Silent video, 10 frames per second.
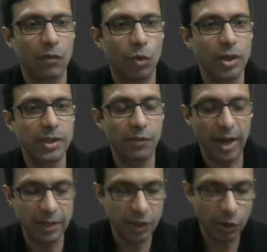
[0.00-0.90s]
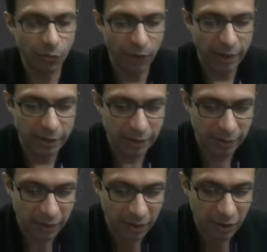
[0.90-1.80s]
What is the valency of
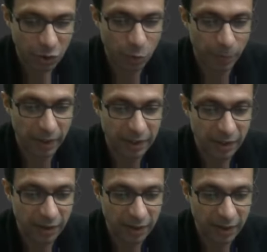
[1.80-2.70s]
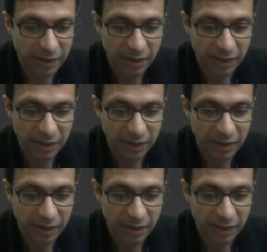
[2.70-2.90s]
ferrous? So please learn this.